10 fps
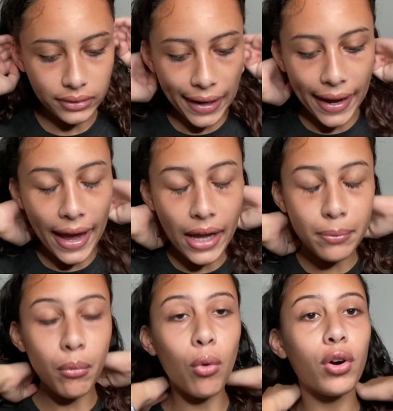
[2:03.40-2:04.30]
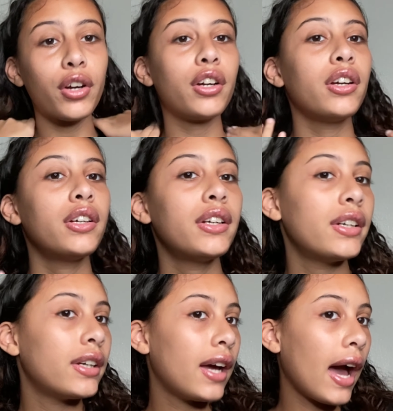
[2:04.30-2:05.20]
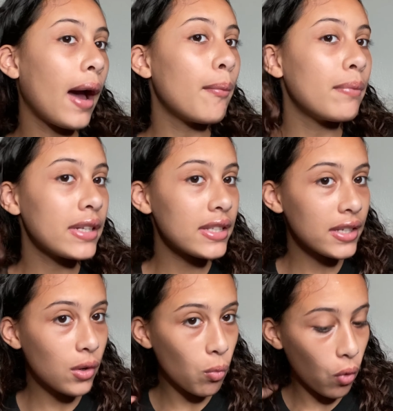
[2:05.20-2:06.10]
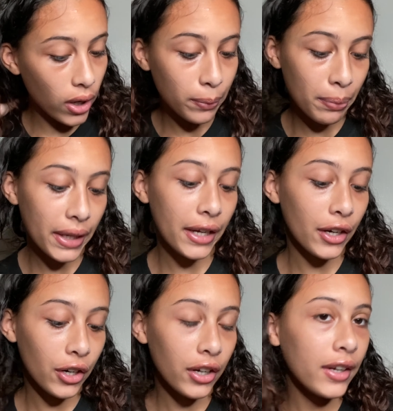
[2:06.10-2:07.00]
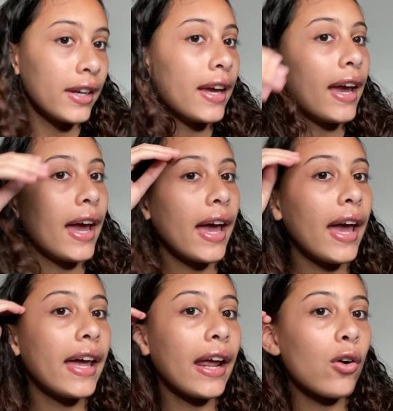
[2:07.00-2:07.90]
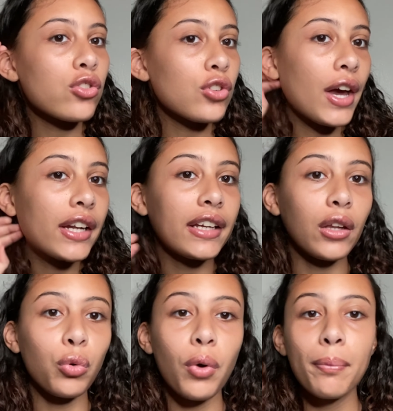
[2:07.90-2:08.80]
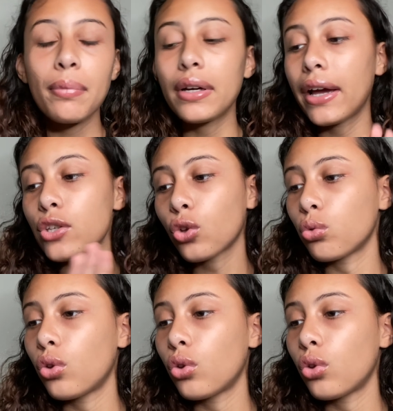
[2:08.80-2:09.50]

I had more. I'm missing one pair and I also had a yellow one but I sold